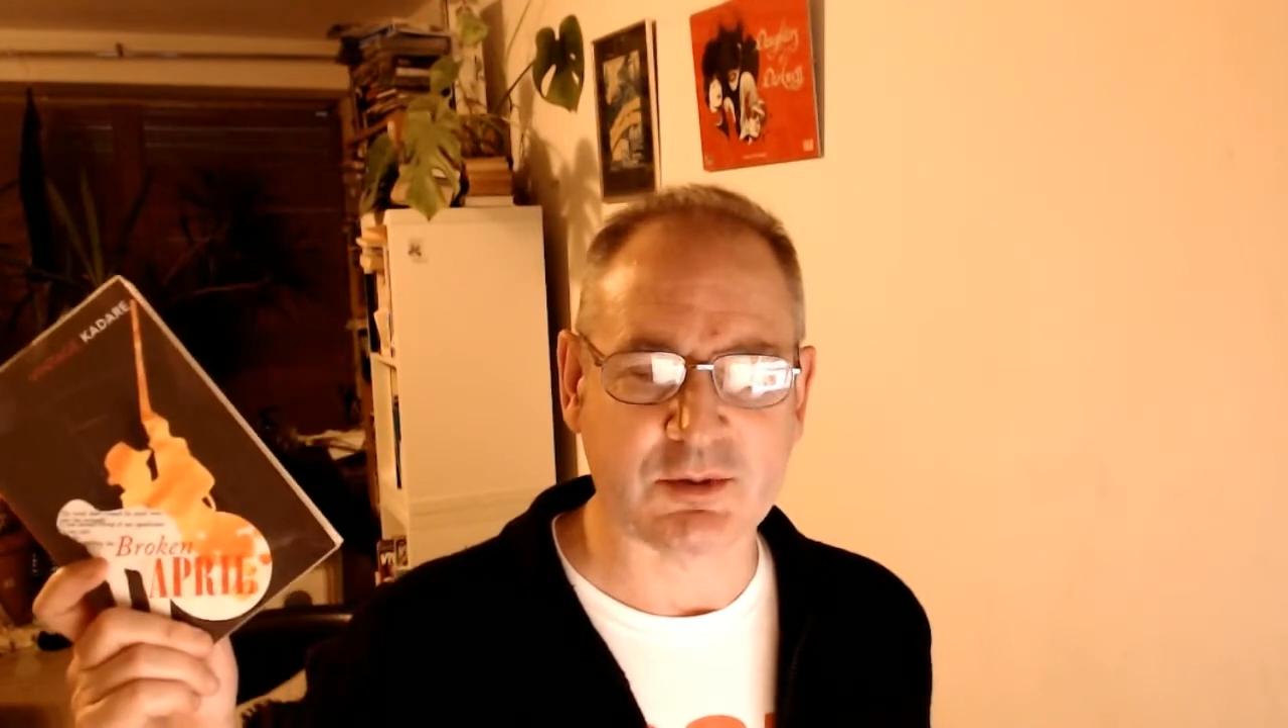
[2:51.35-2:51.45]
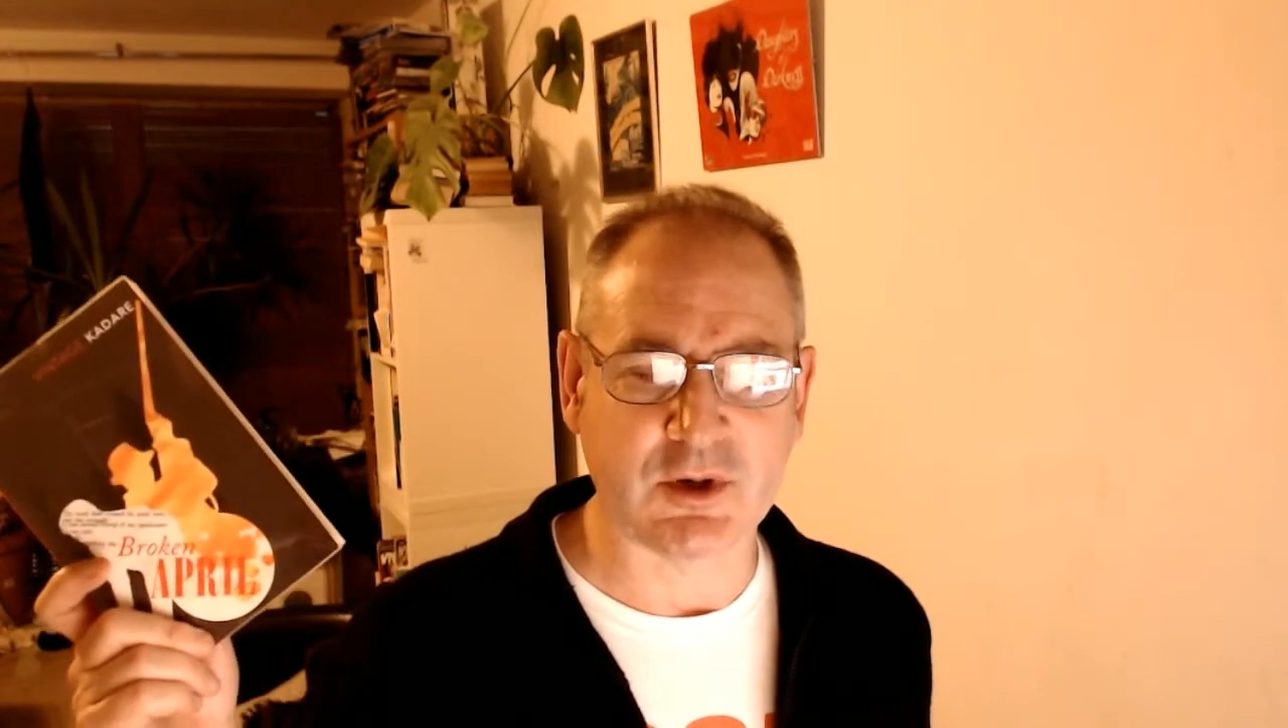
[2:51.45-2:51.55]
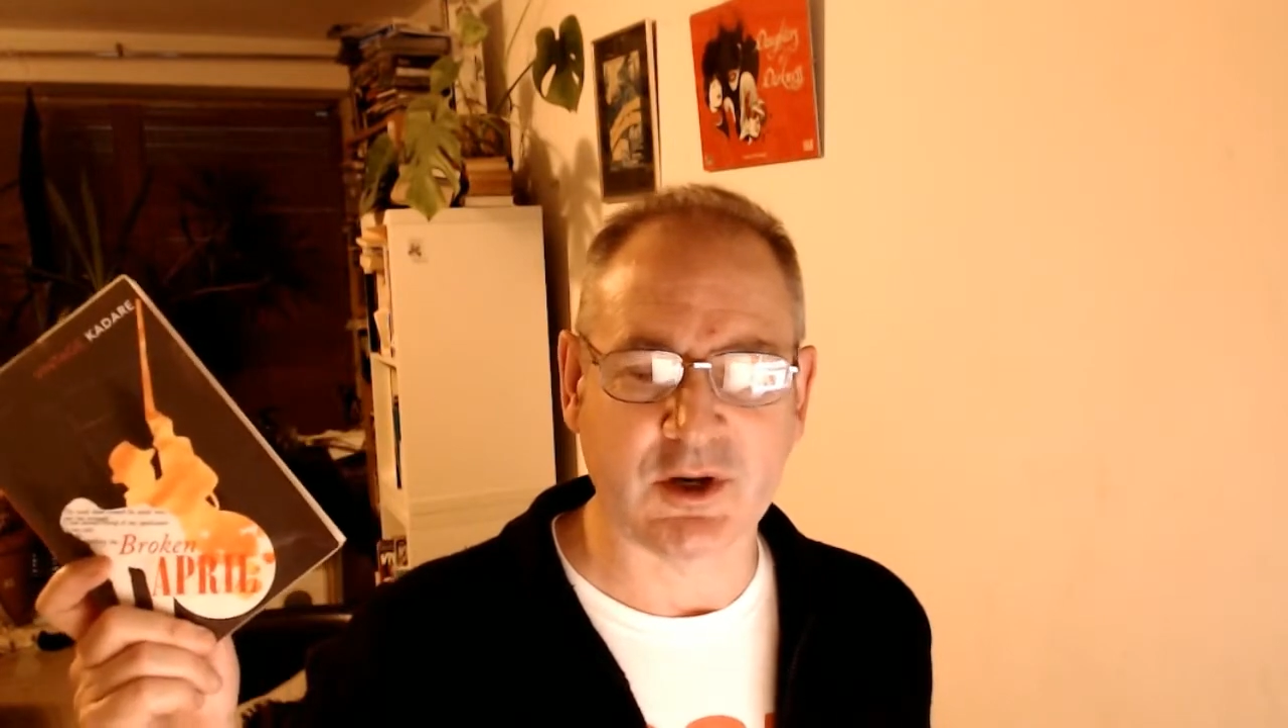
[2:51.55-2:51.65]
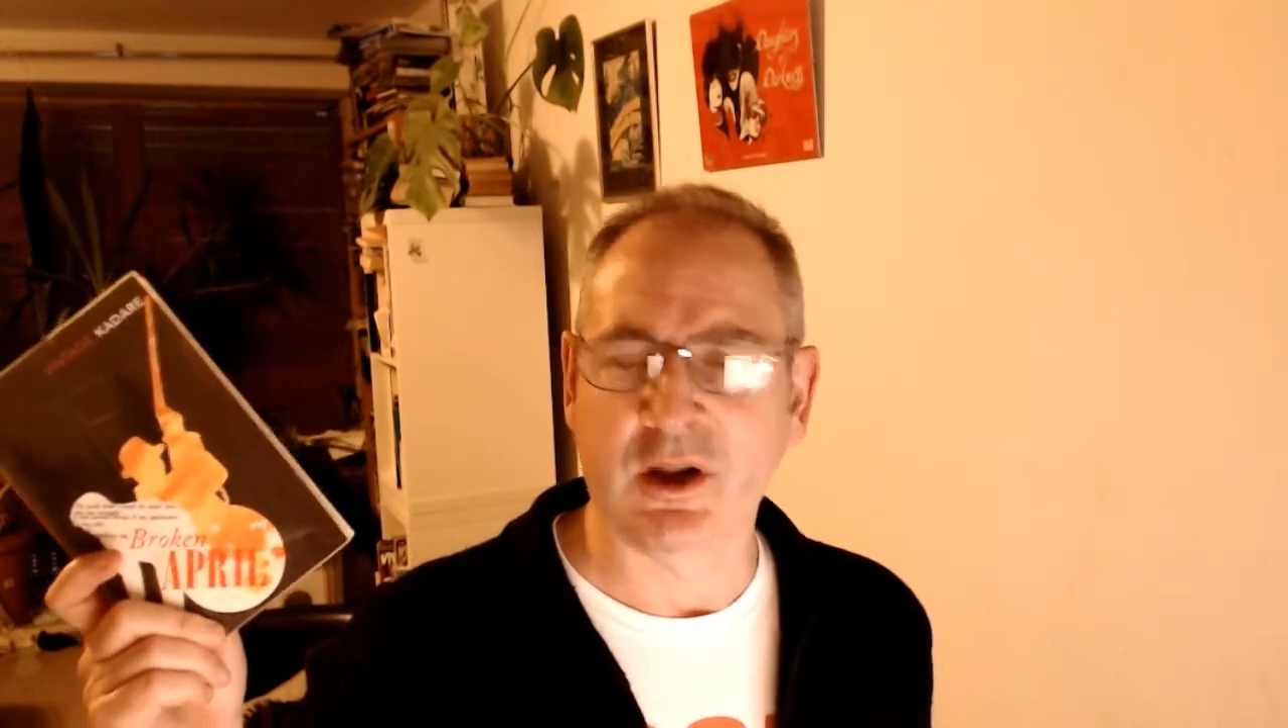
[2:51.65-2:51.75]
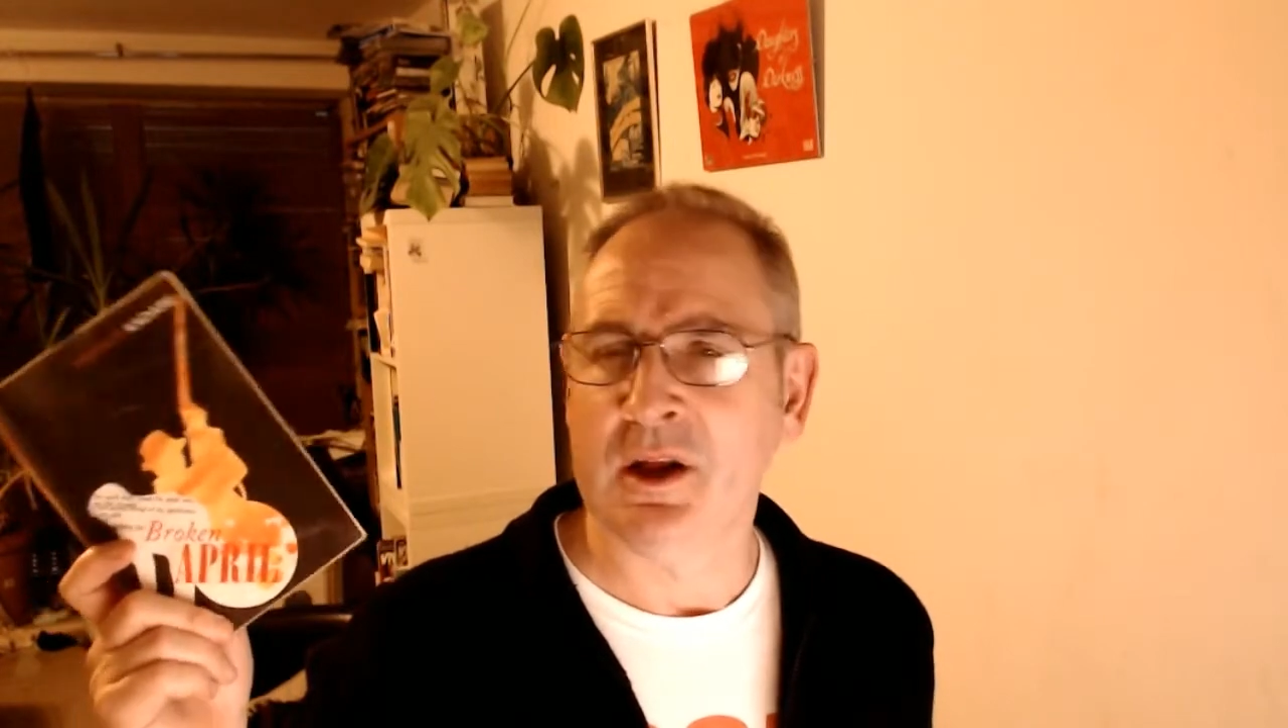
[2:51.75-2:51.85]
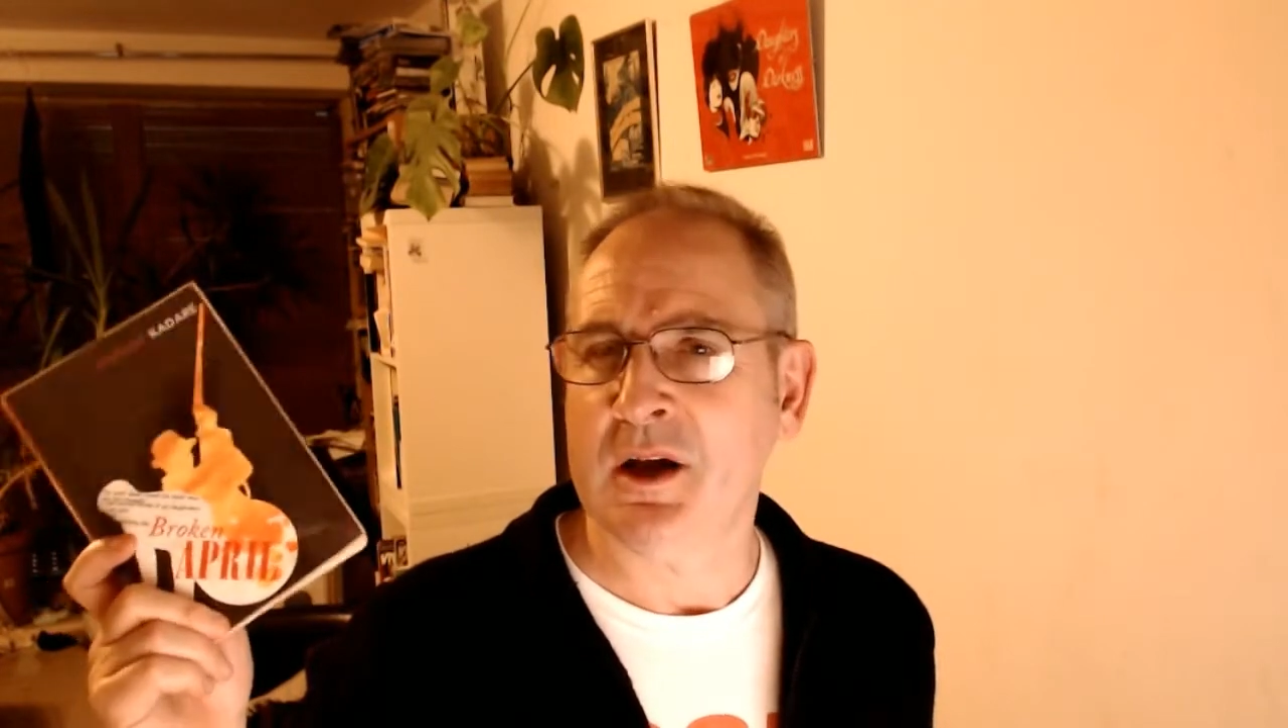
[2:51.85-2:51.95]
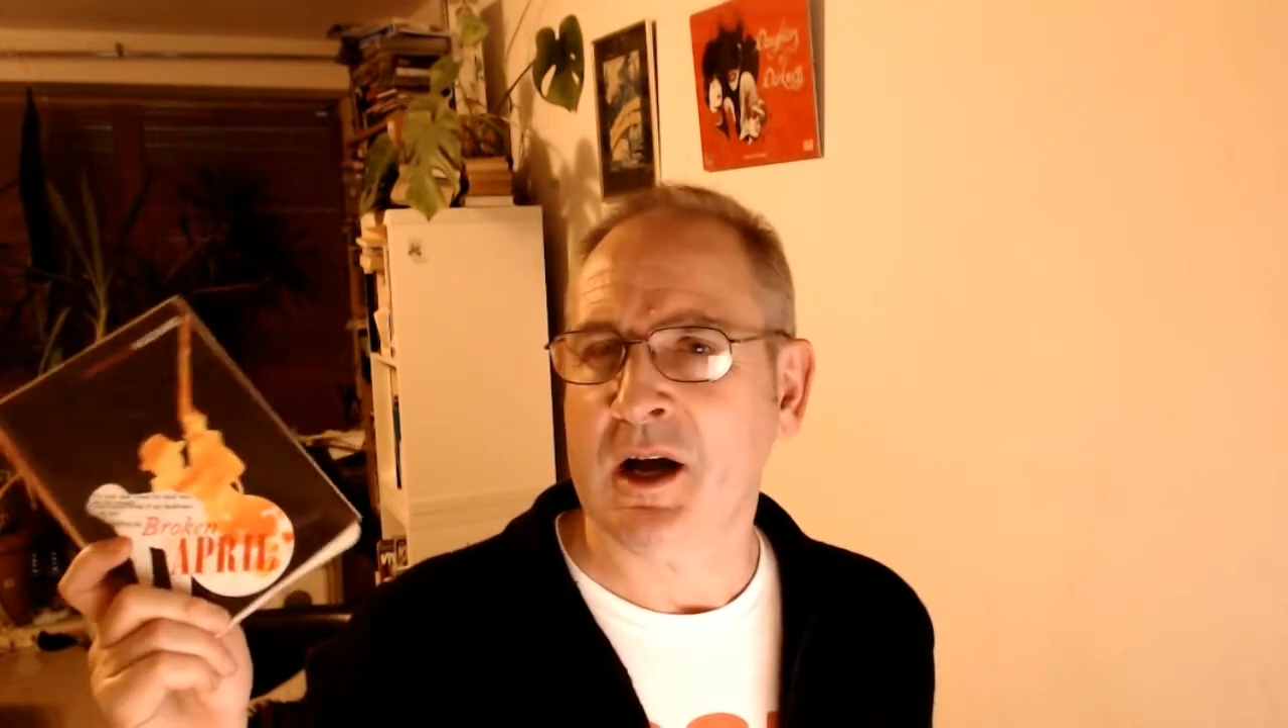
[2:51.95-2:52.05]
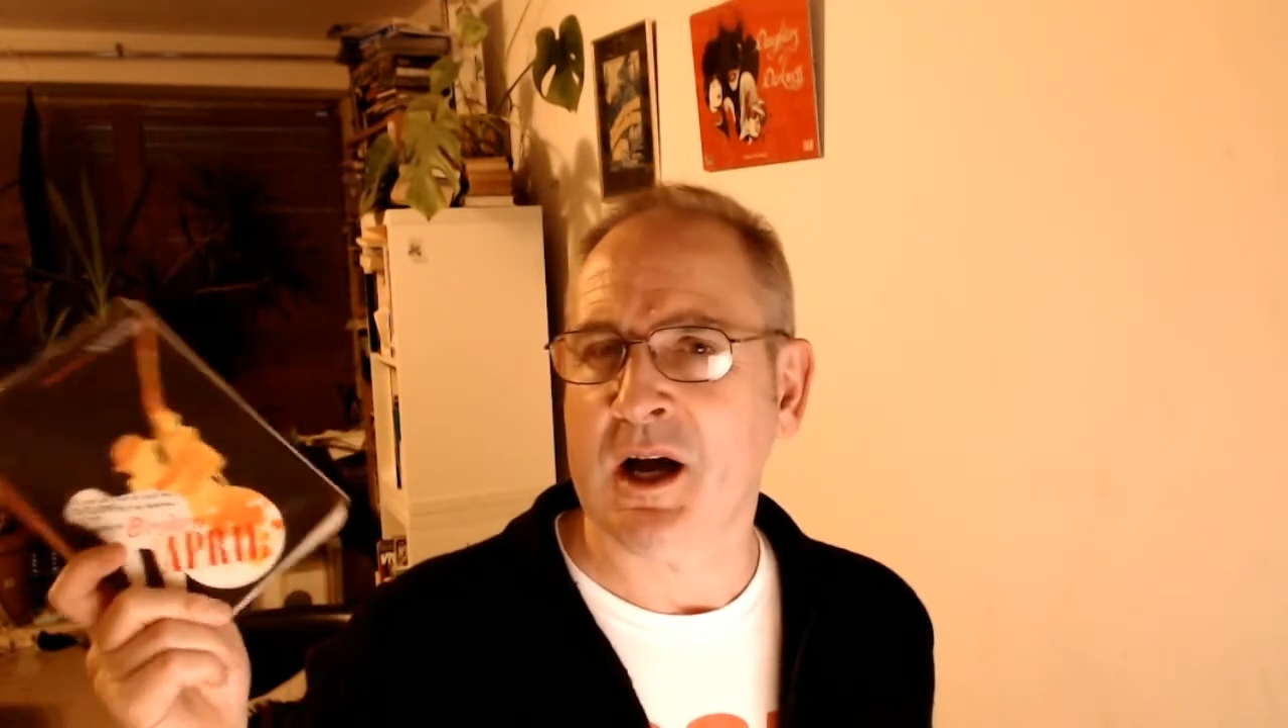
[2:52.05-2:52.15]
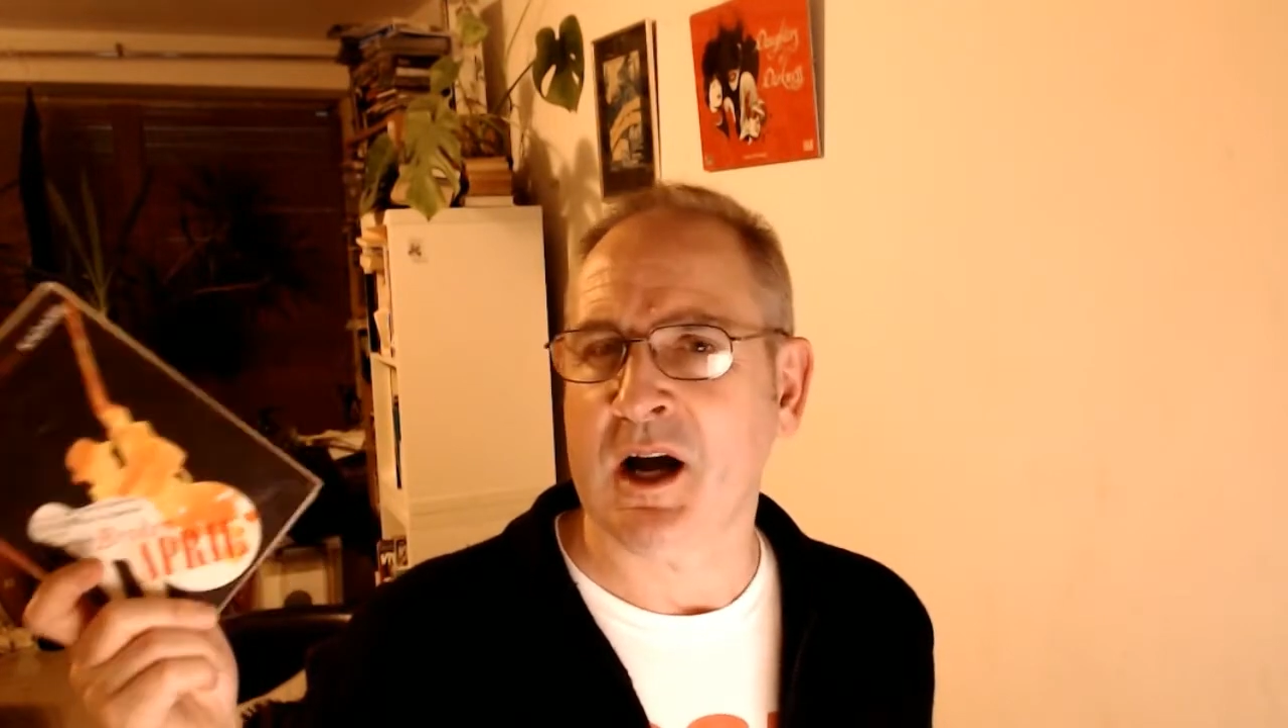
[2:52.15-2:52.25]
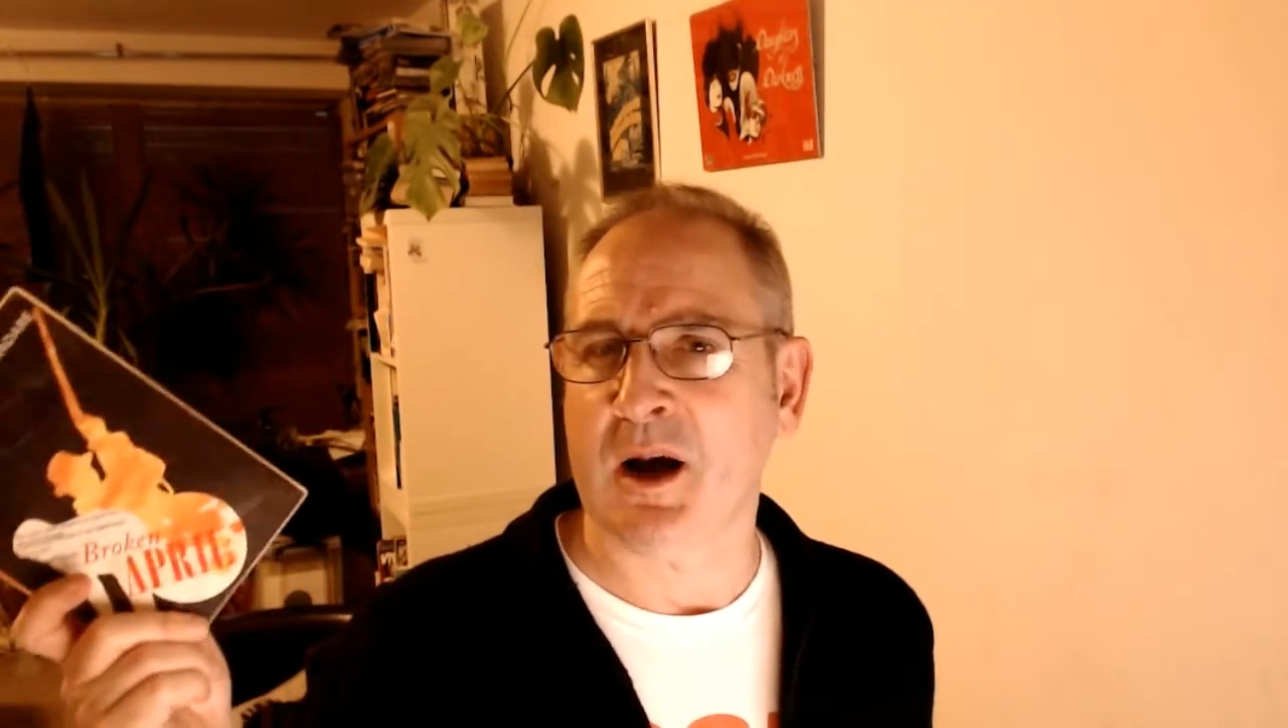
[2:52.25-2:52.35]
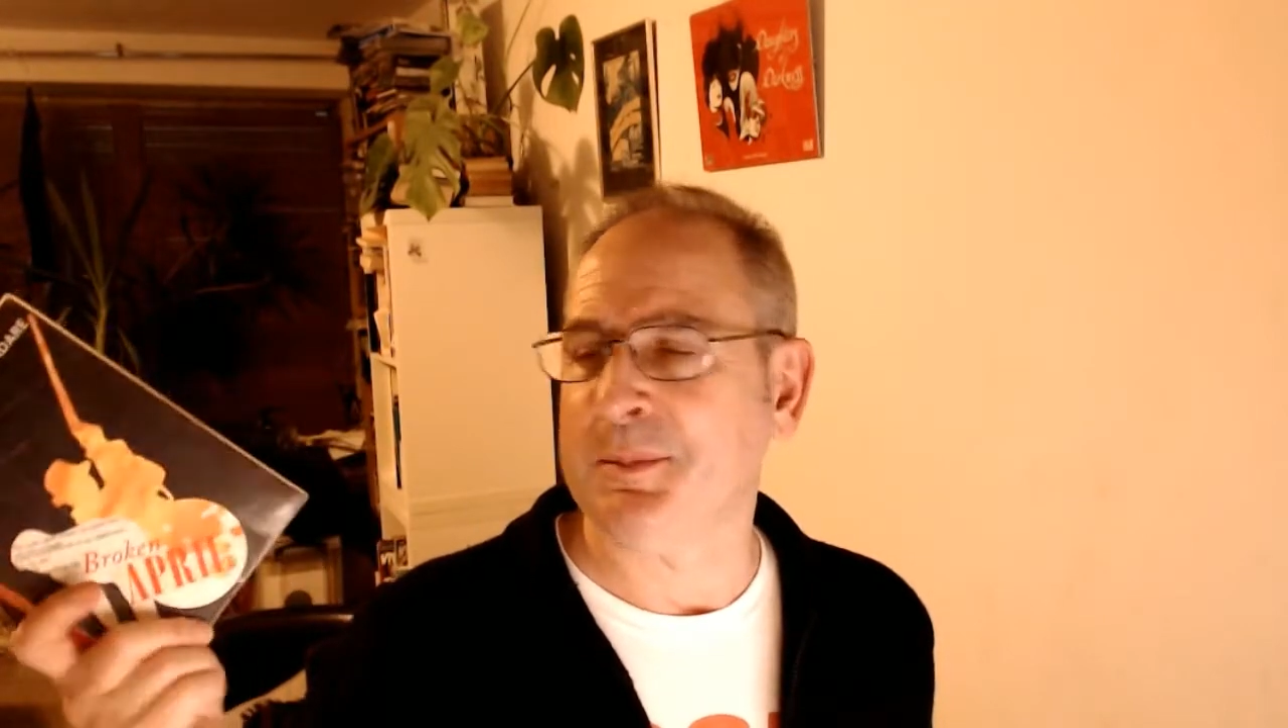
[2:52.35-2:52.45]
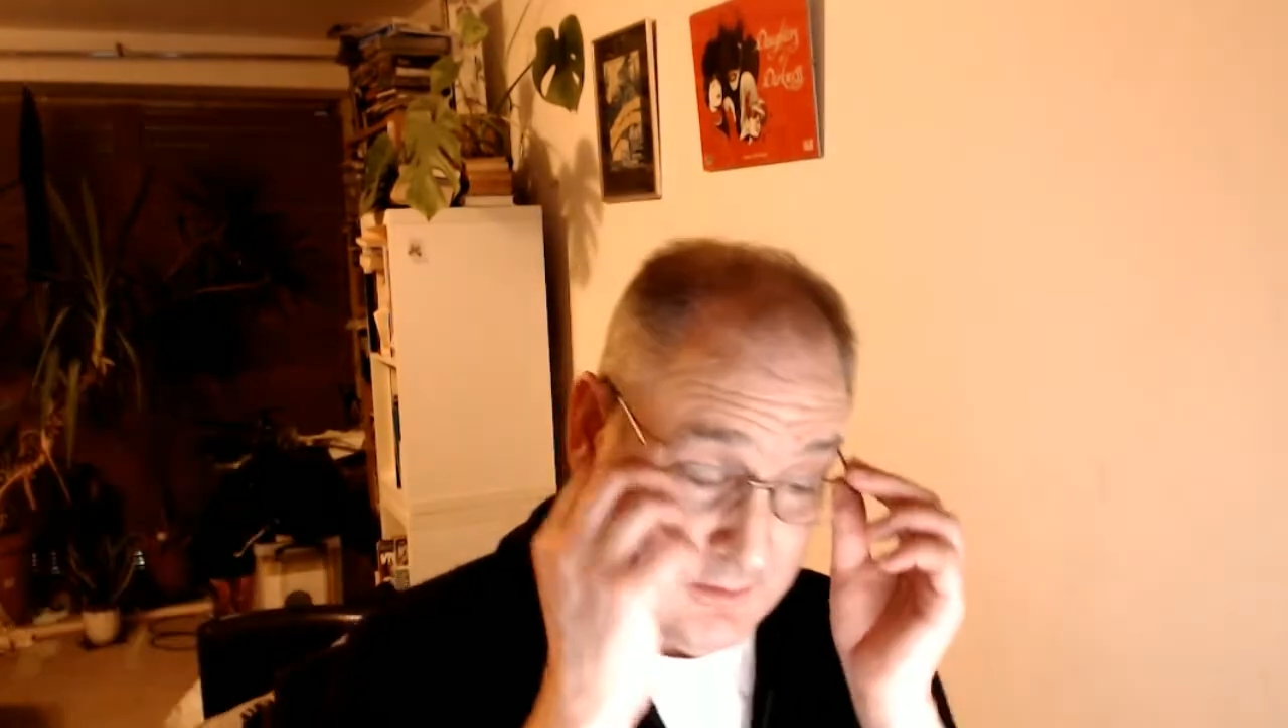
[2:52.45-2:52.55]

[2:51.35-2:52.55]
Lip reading: one up.